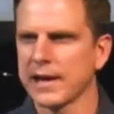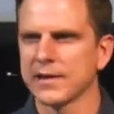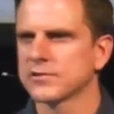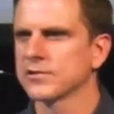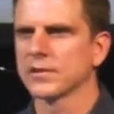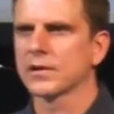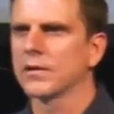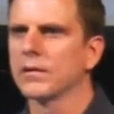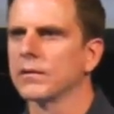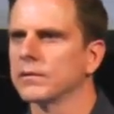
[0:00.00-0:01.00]
answer the
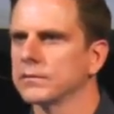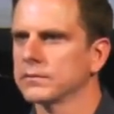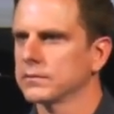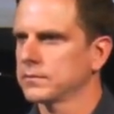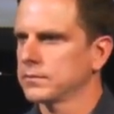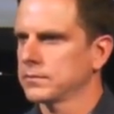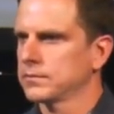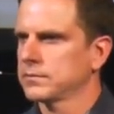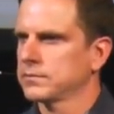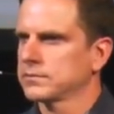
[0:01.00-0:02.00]
call
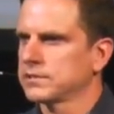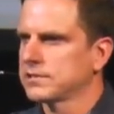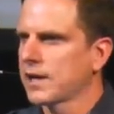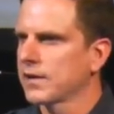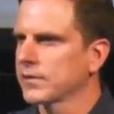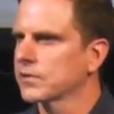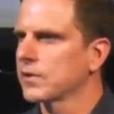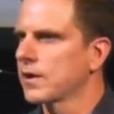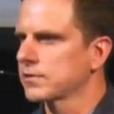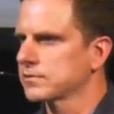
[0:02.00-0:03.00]
to die on the
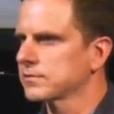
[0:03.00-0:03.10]
cross.